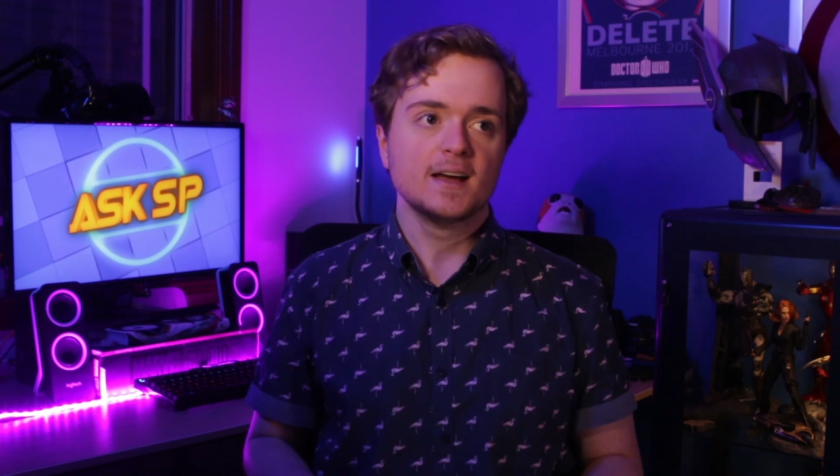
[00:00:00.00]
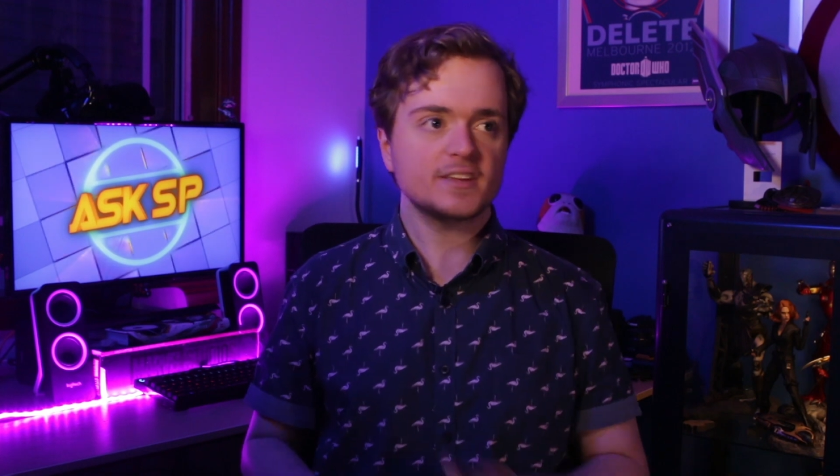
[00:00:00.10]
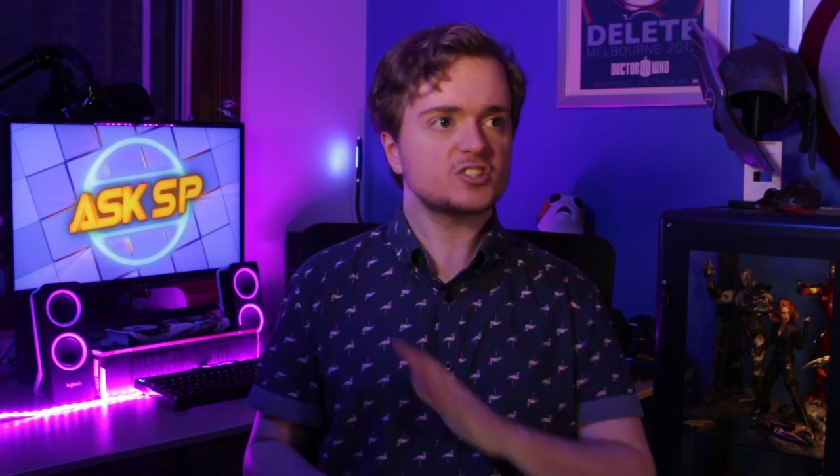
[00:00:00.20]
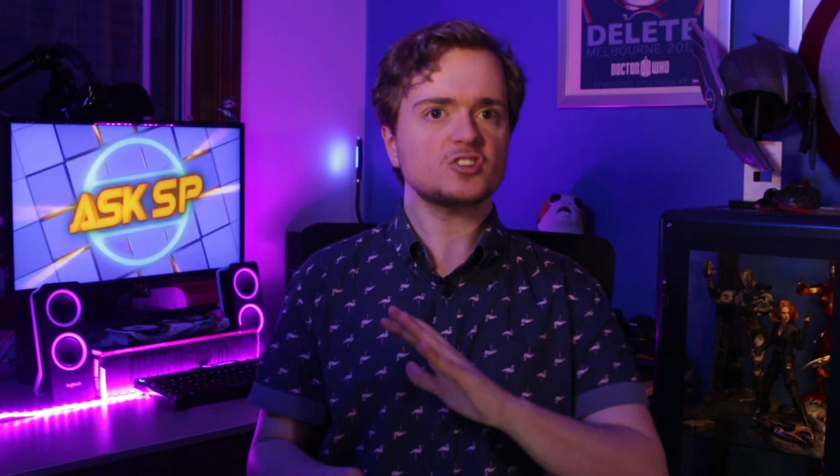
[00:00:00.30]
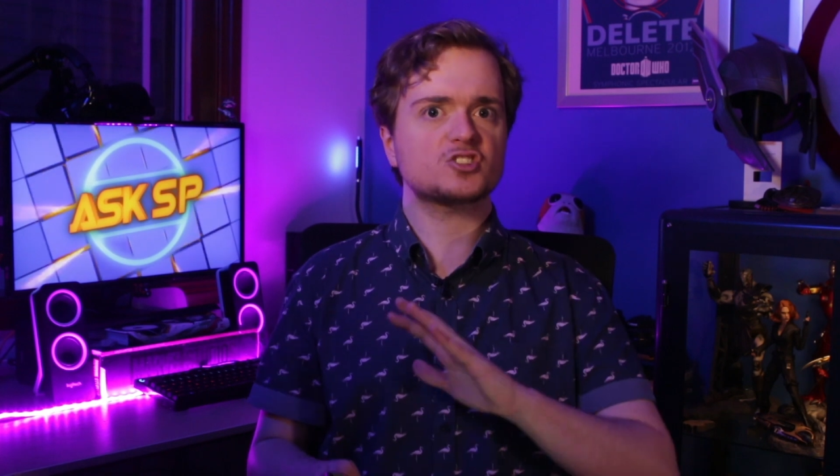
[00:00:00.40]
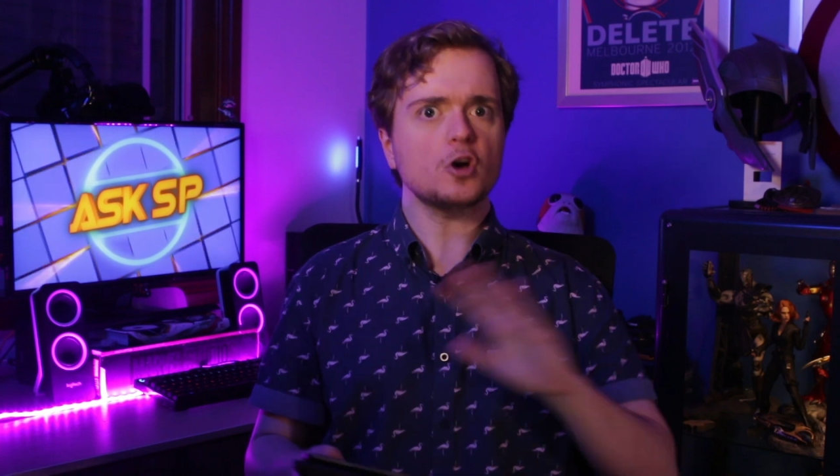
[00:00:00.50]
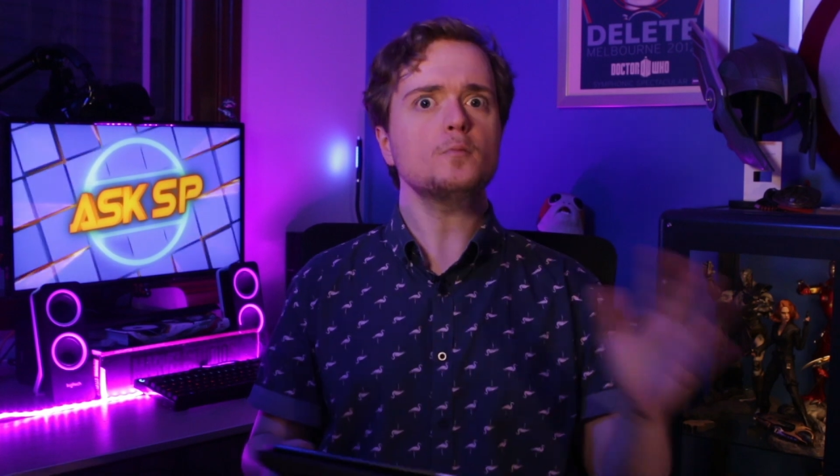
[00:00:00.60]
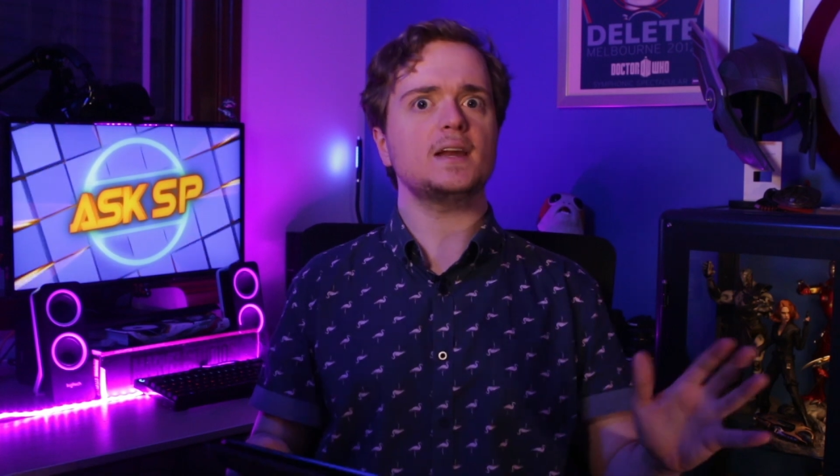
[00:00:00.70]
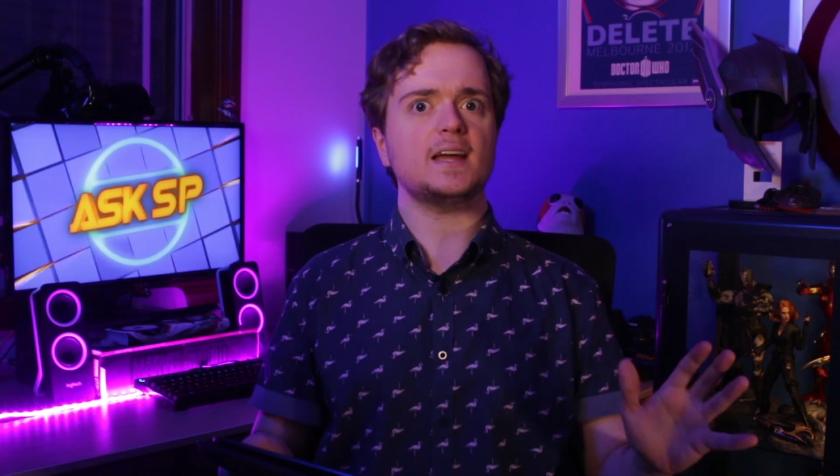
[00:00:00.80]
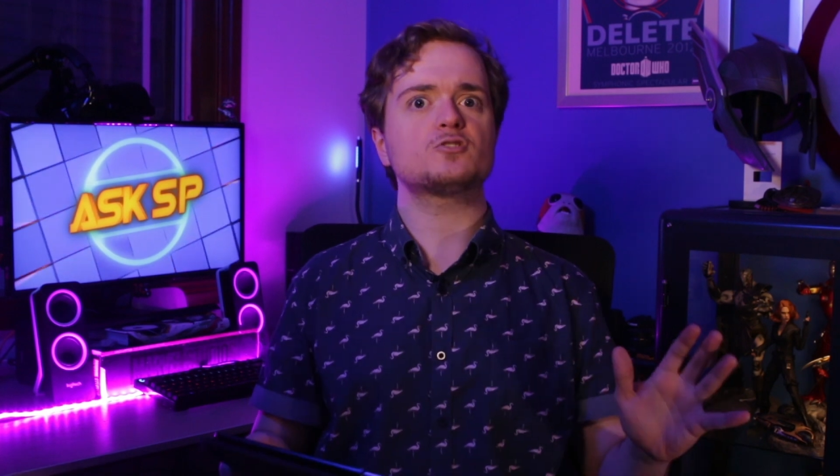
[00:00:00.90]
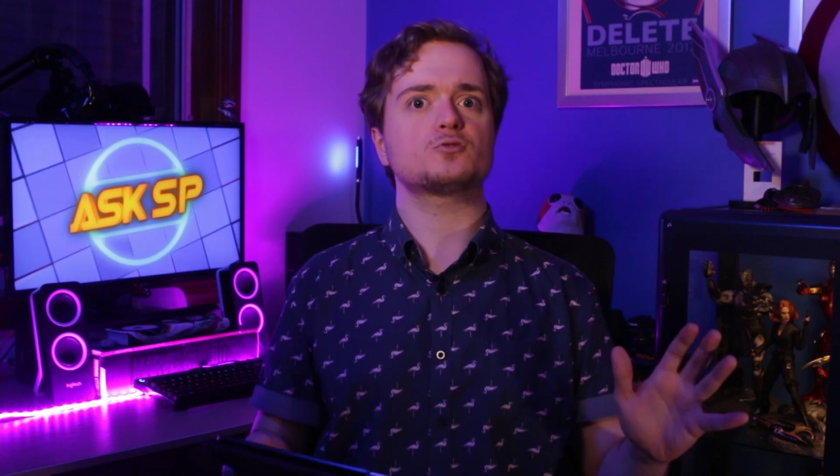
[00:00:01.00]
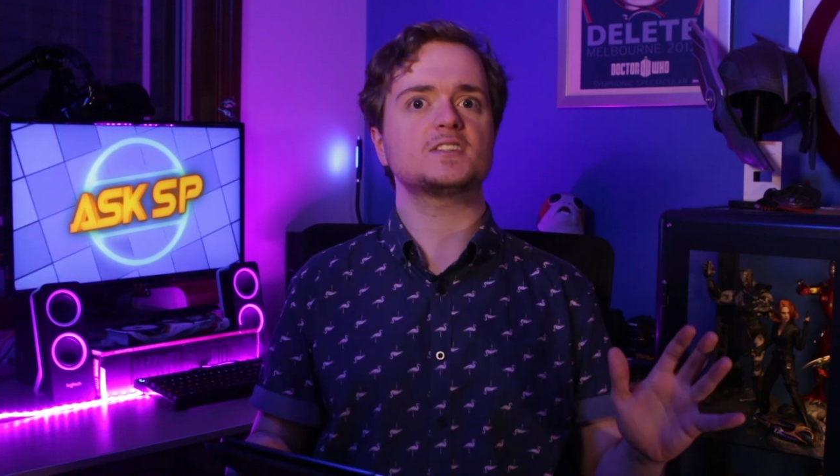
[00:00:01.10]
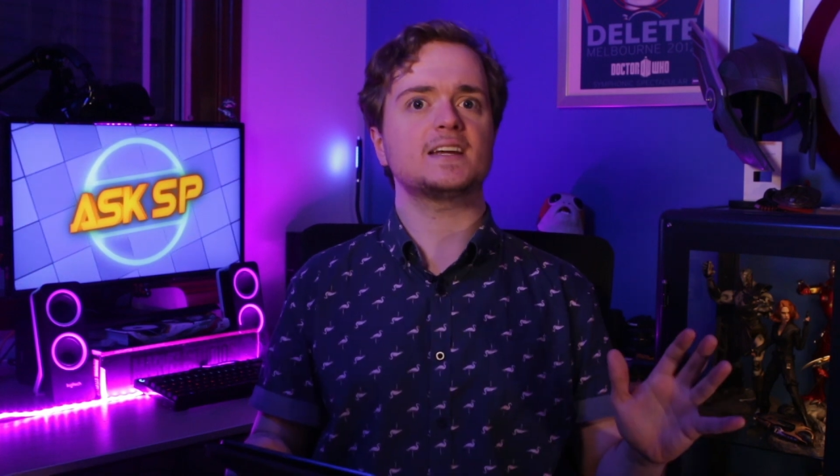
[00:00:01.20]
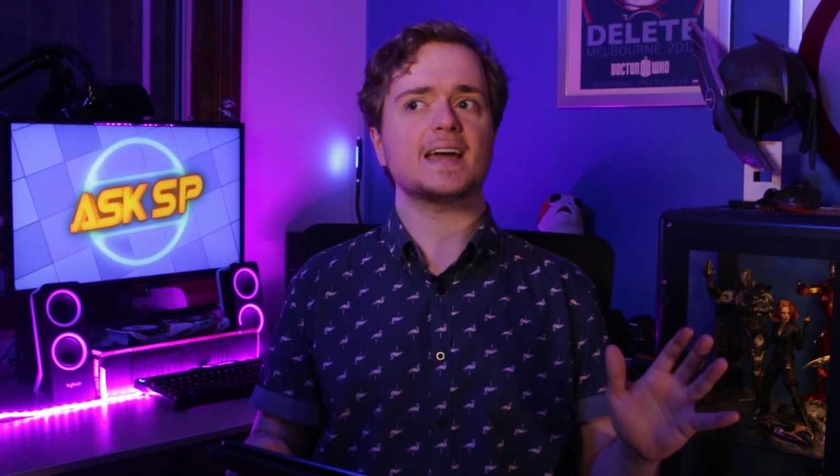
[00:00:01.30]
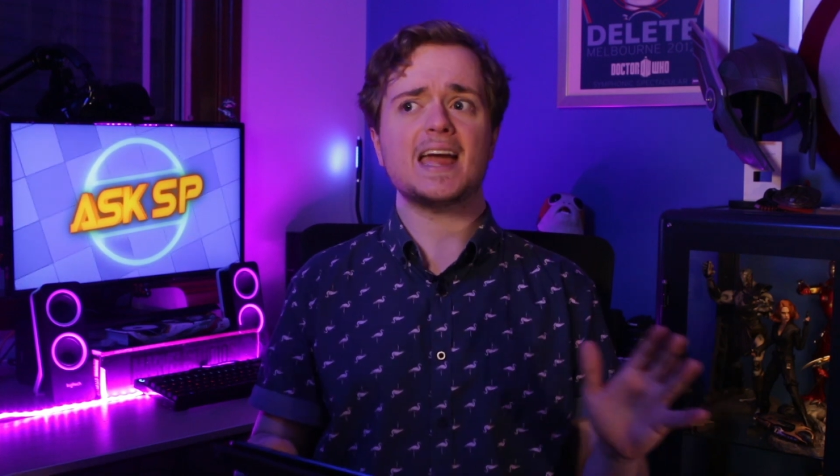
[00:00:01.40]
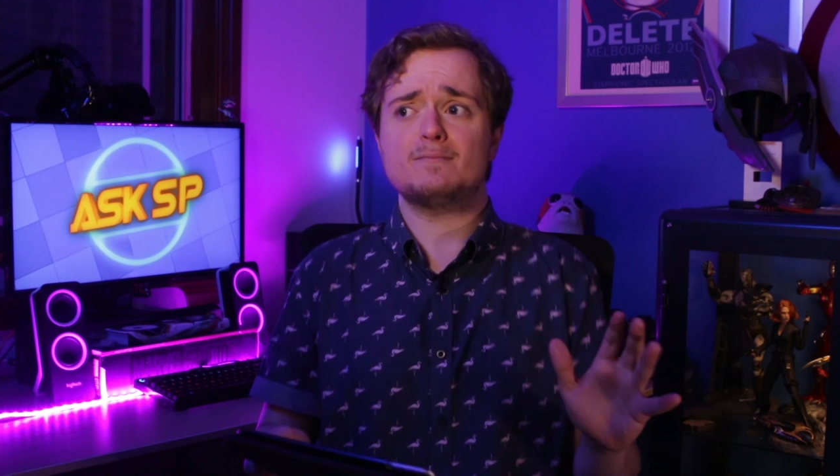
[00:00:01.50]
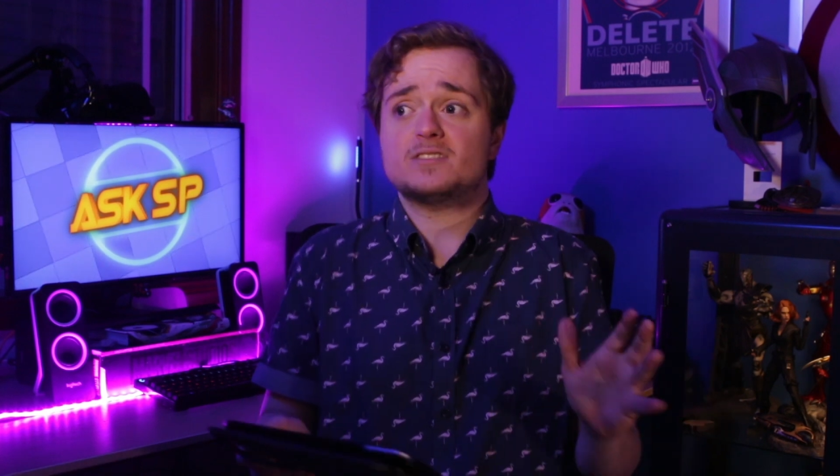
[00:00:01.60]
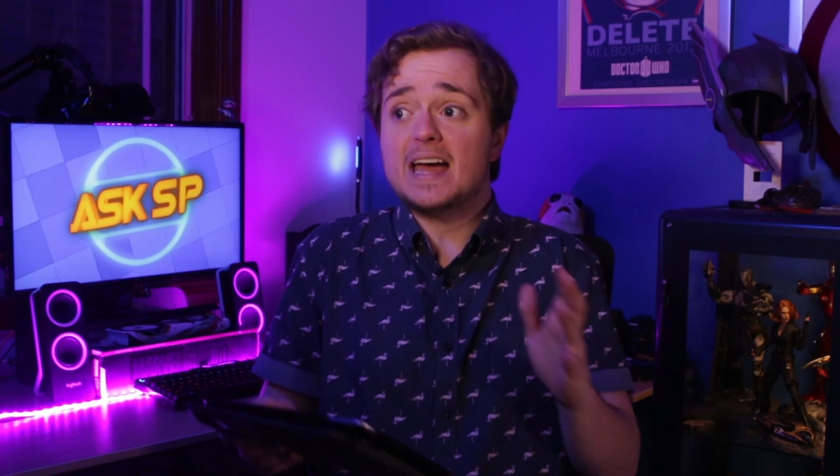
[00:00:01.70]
There's just so many interesting games